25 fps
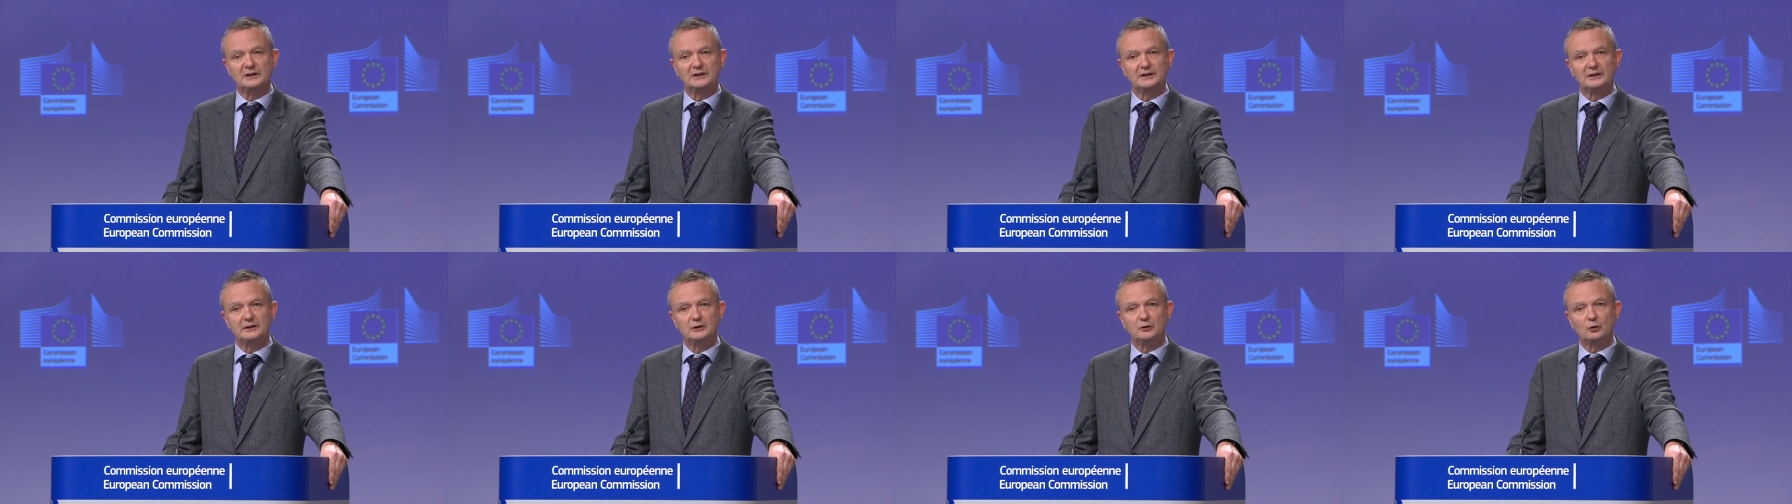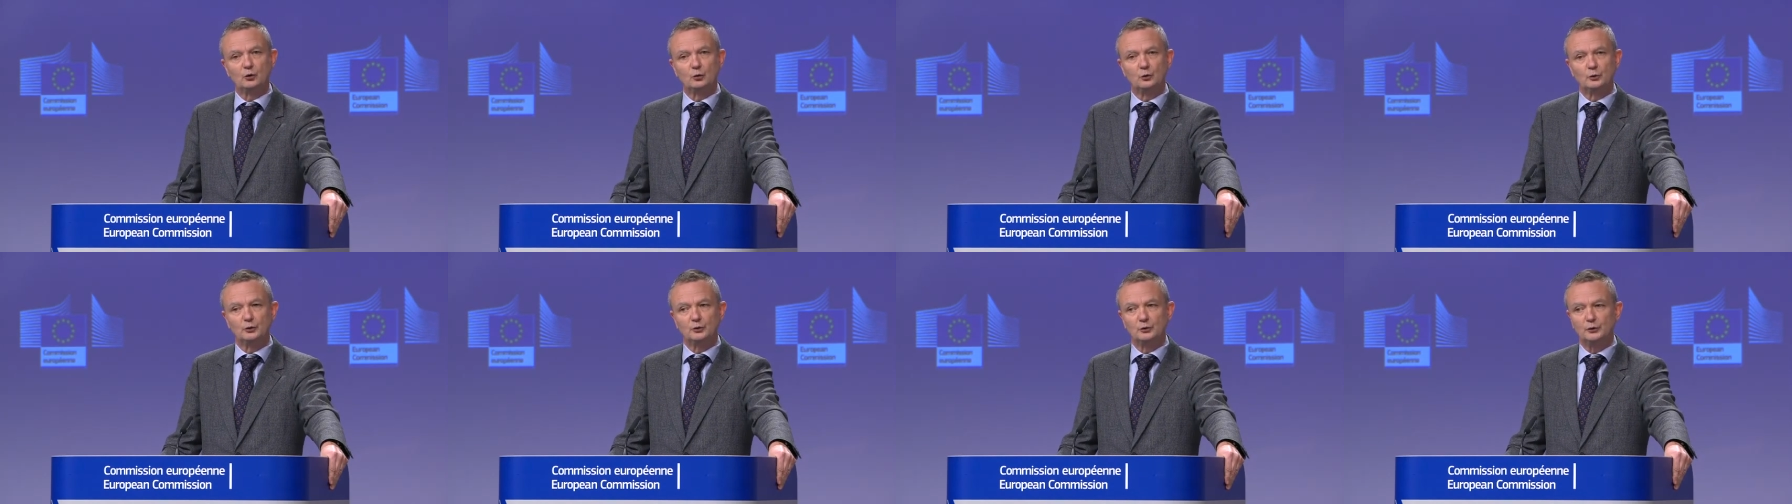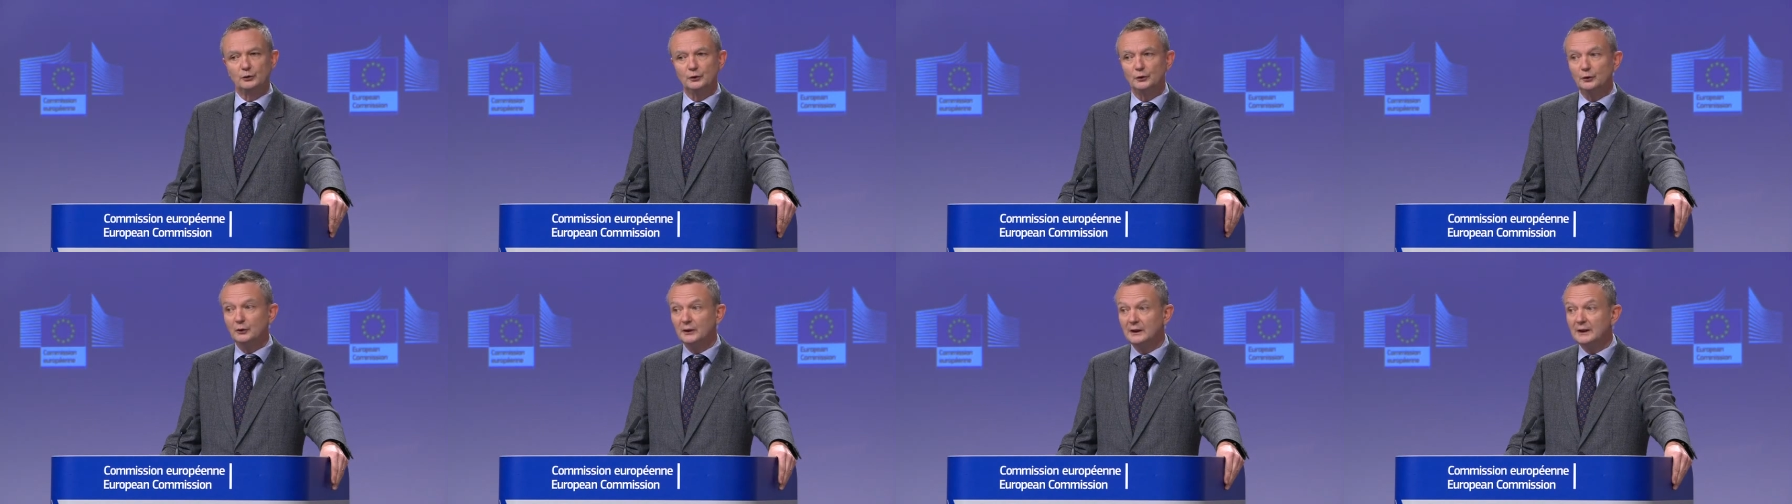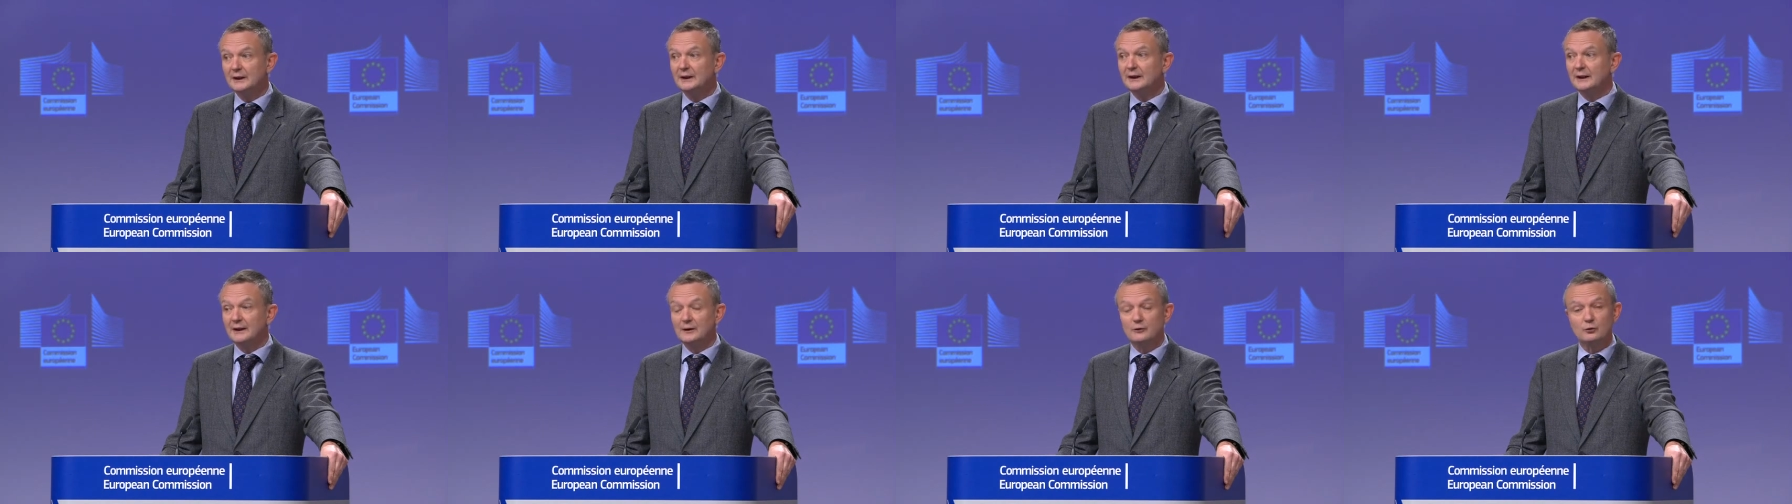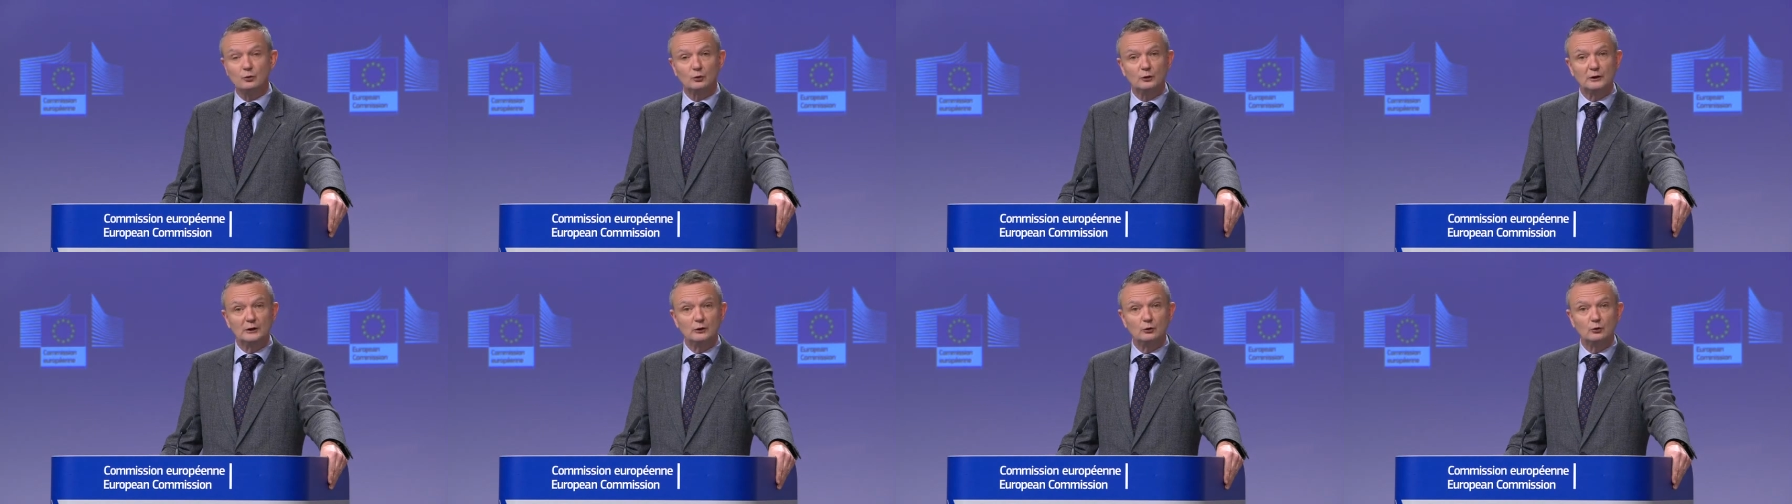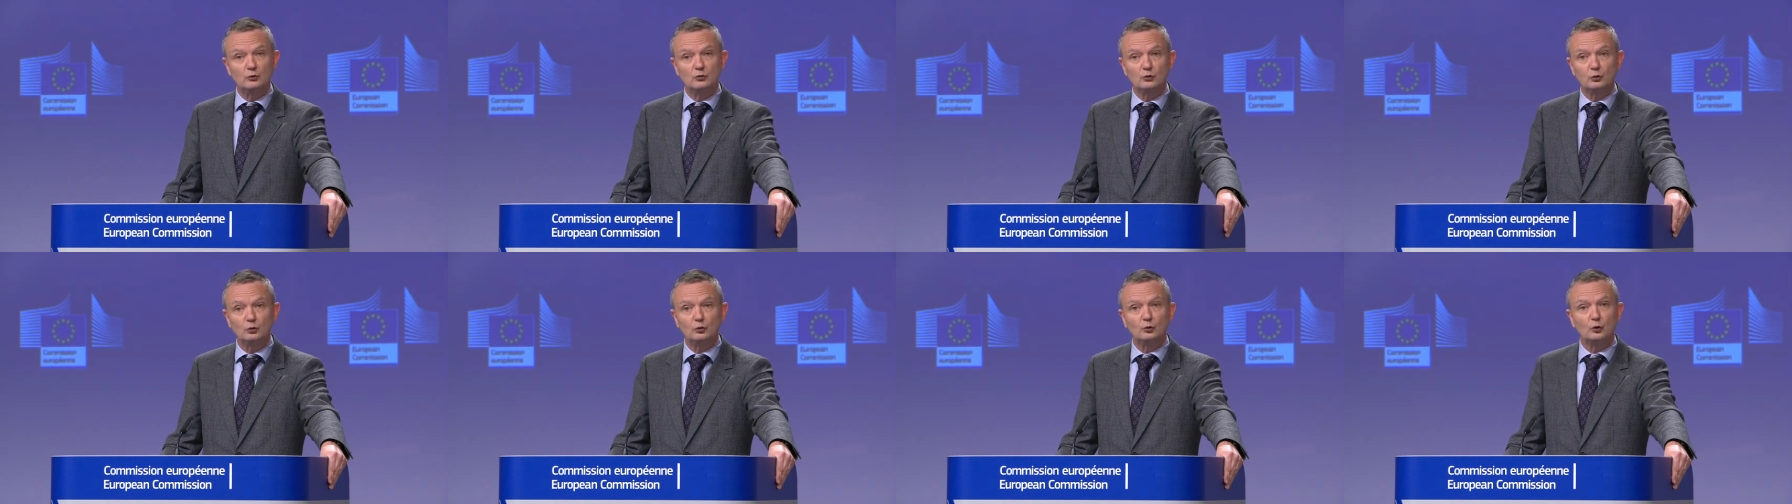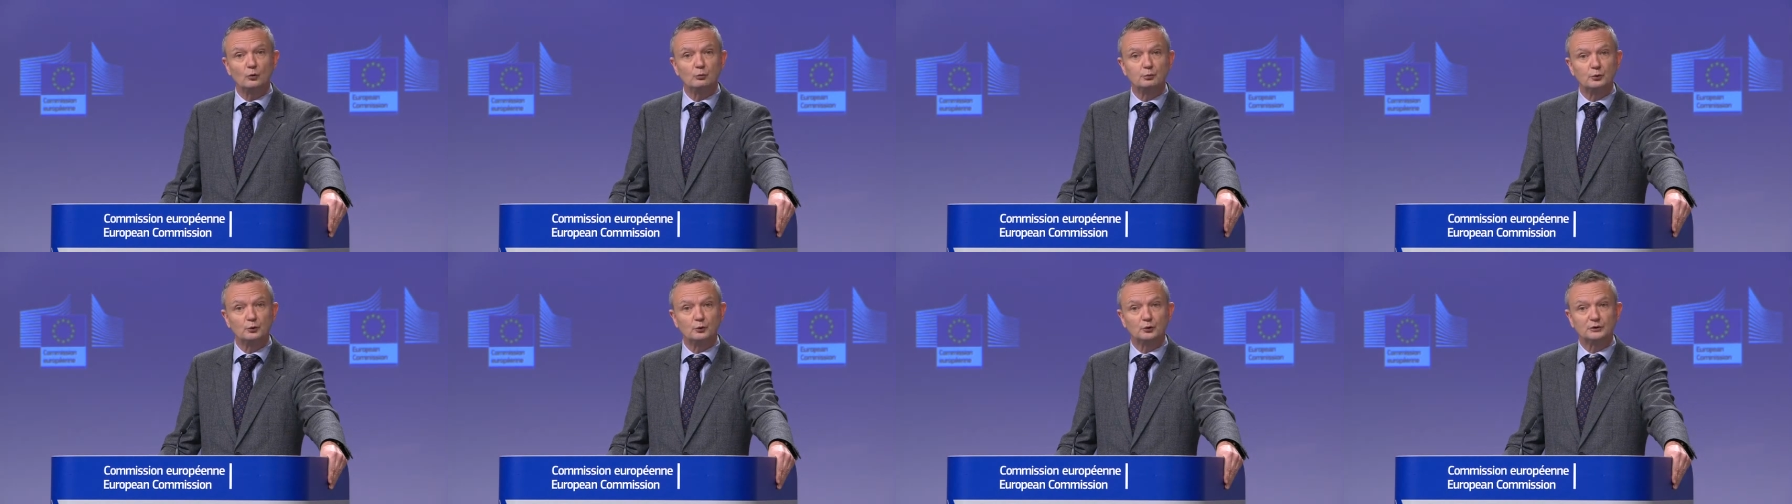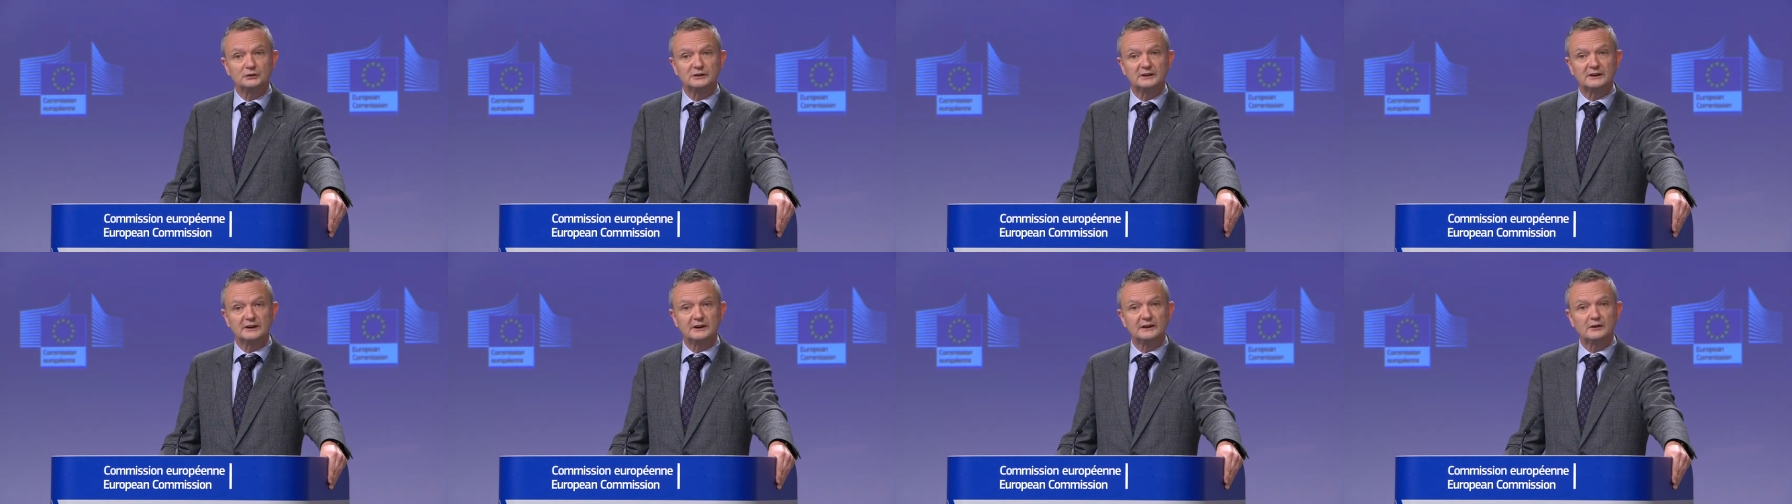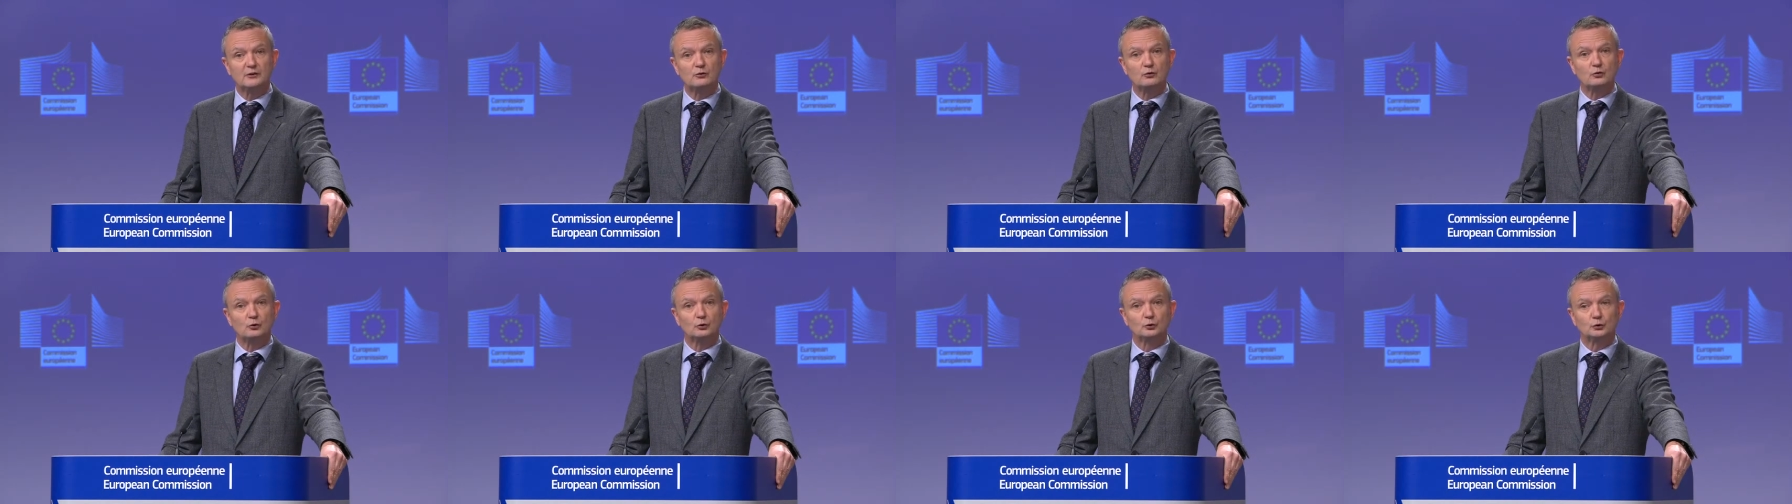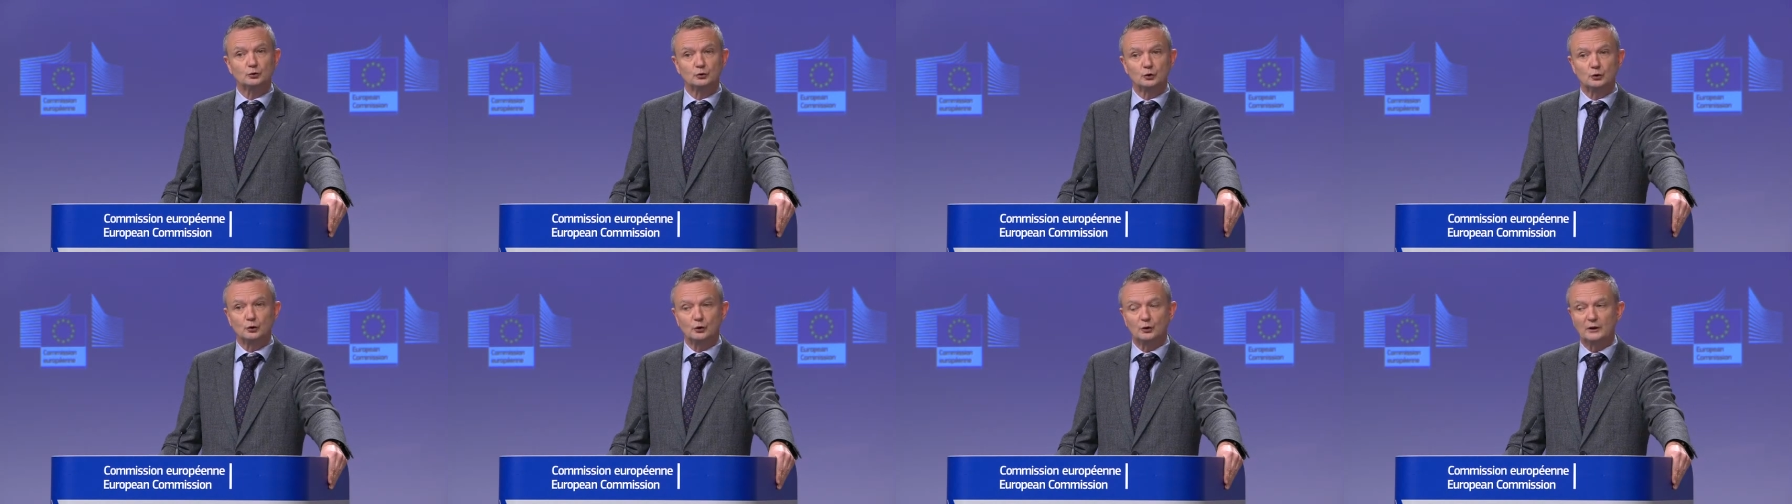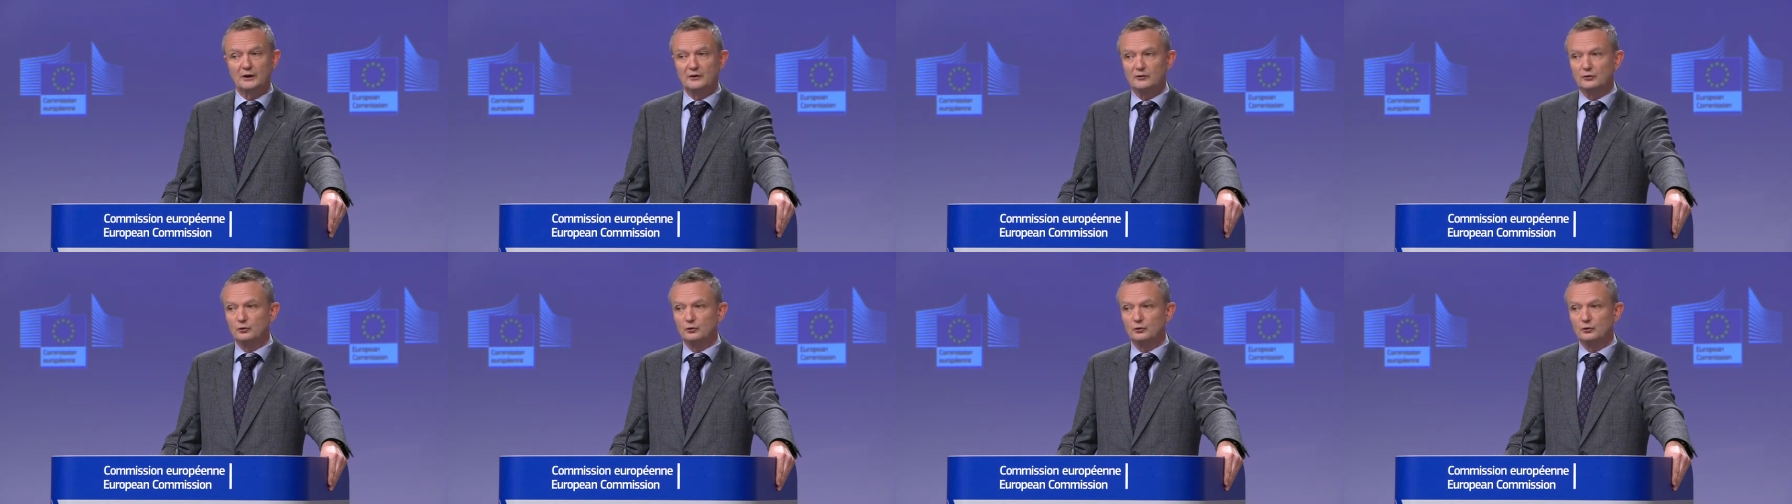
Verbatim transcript: happens in just one part of that trip, but the whole trip,